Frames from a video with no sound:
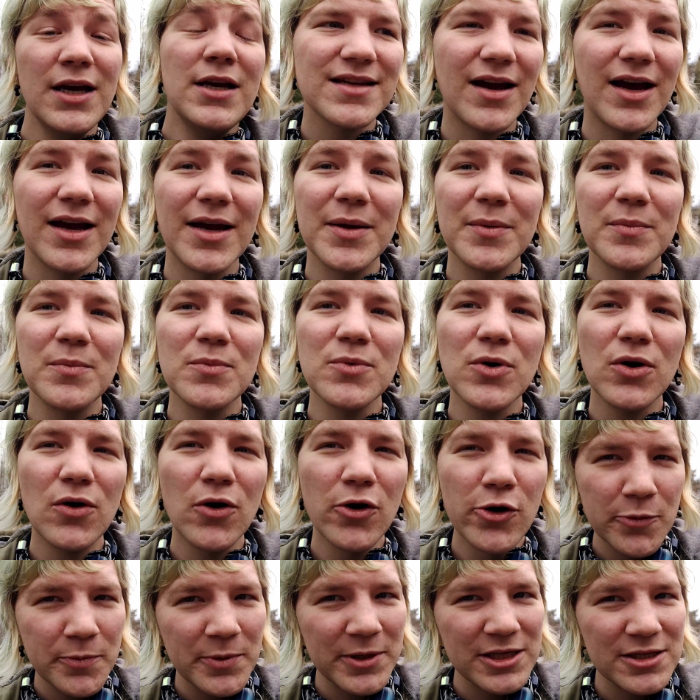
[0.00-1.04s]
I'm
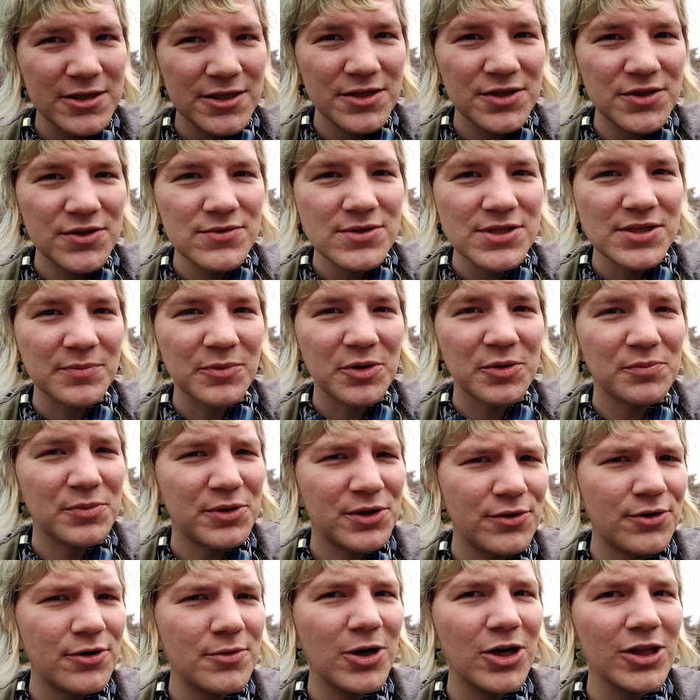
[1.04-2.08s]
hoping to do some
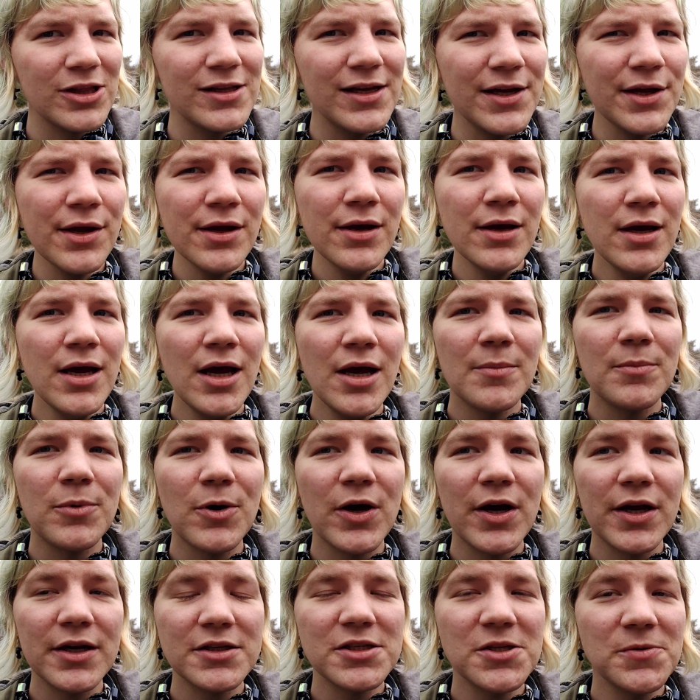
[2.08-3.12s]
computer modeling,
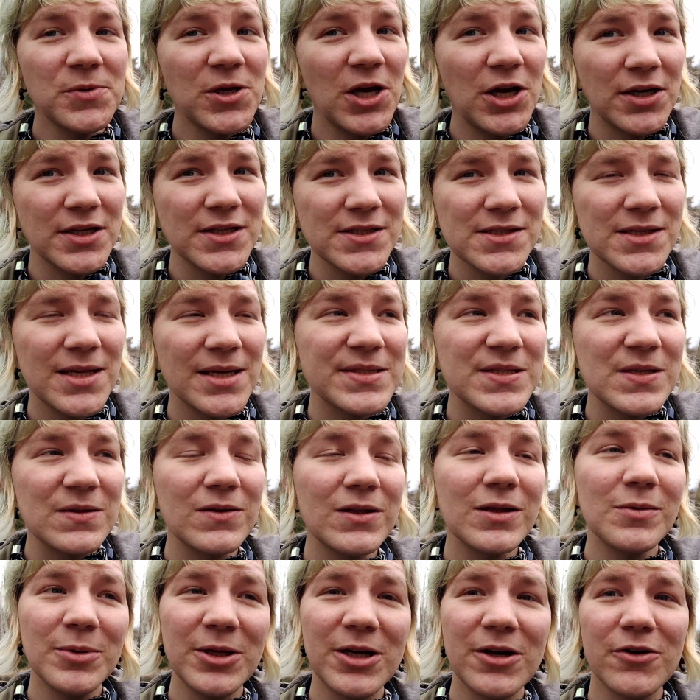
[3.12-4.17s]
but to be honest, that's a
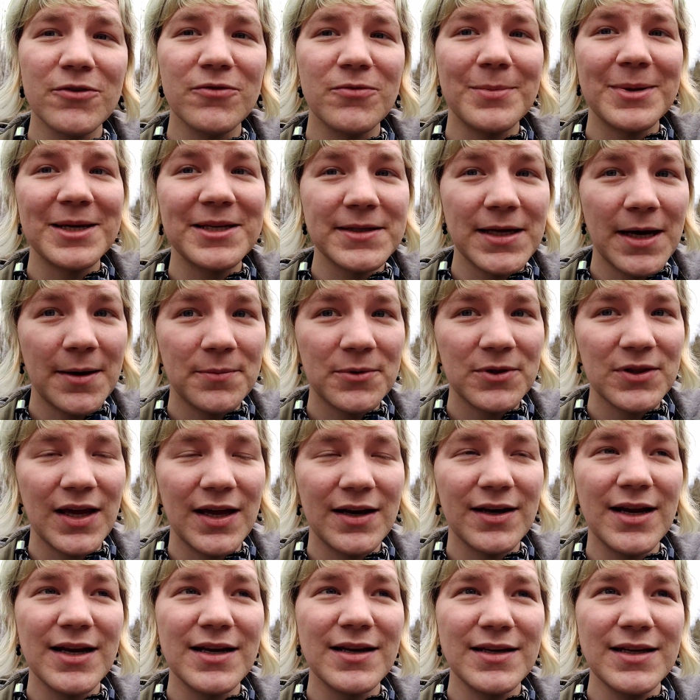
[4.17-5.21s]
little bit out of my depth,
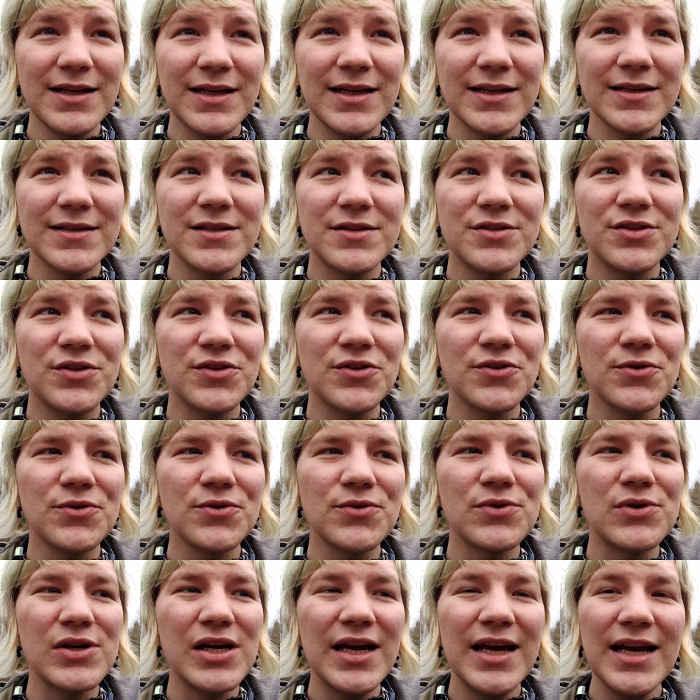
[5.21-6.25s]
and I need
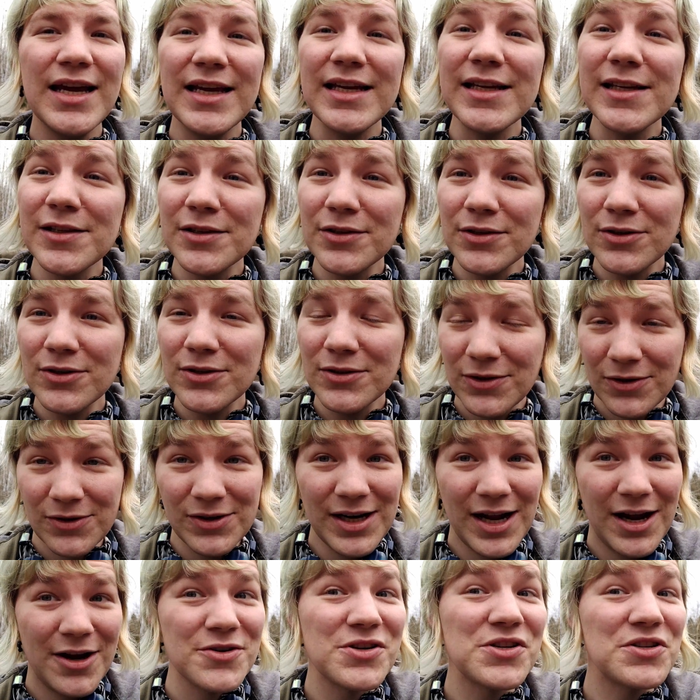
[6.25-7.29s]
to either
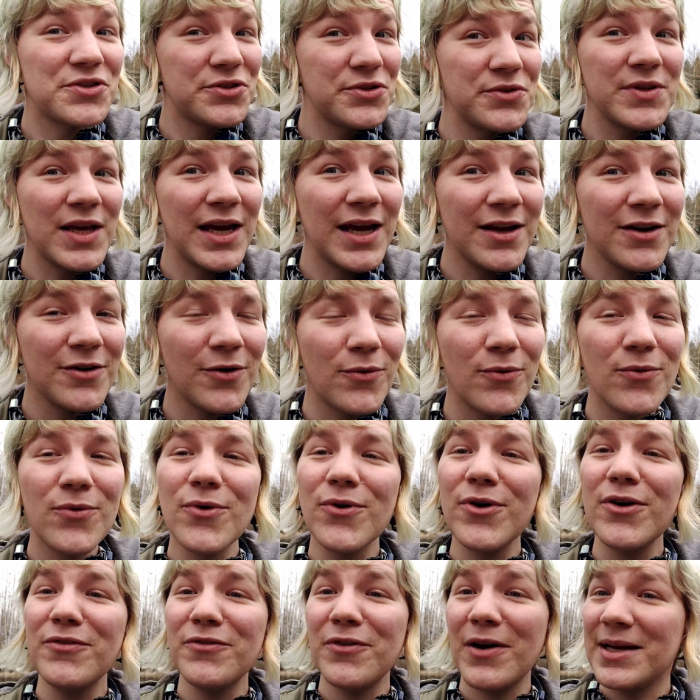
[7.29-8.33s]
learn how to do that
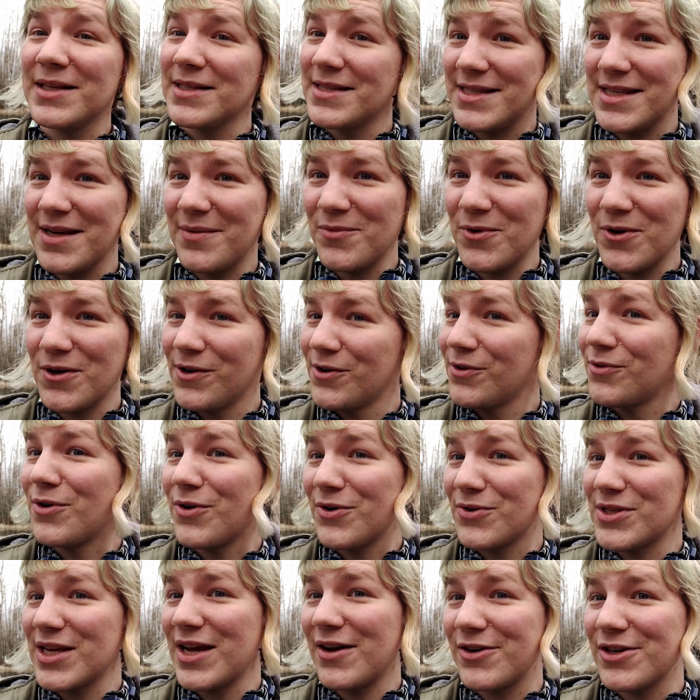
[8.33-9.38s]
or find someone who
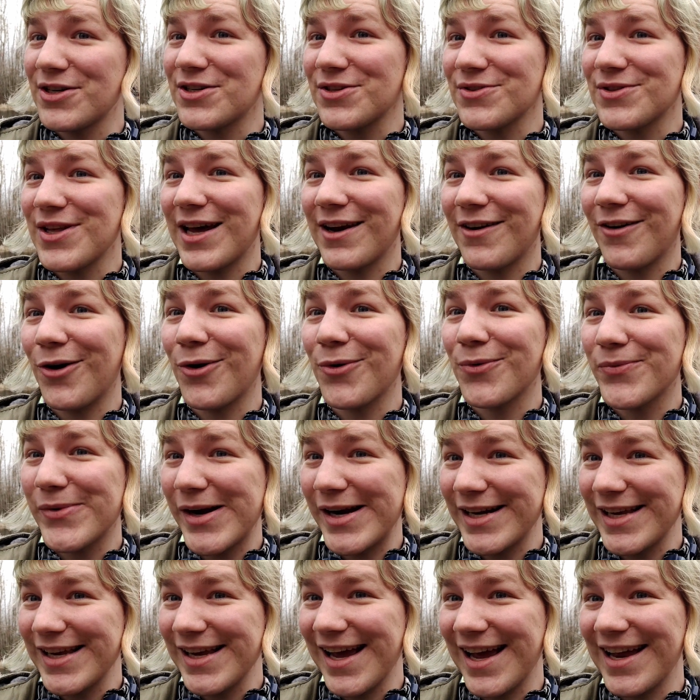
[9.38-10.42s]
knows how to do that
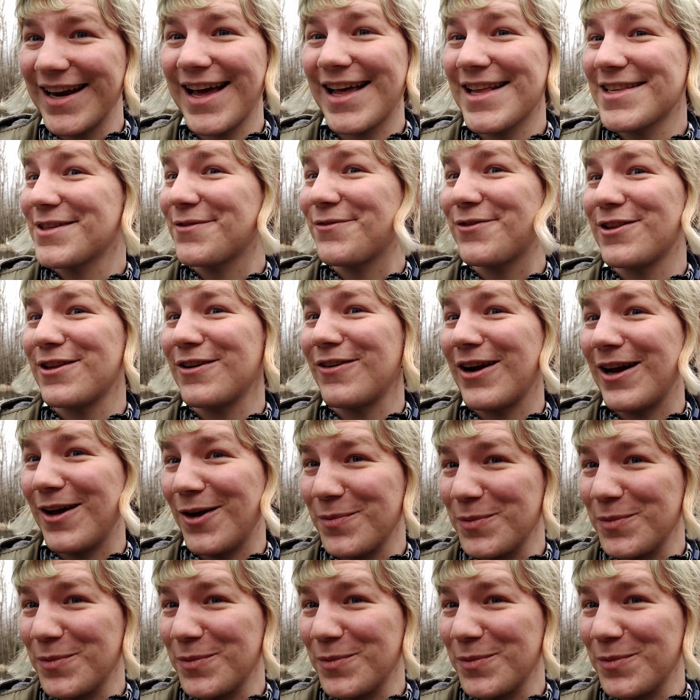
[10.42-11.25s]
already and ask for their help.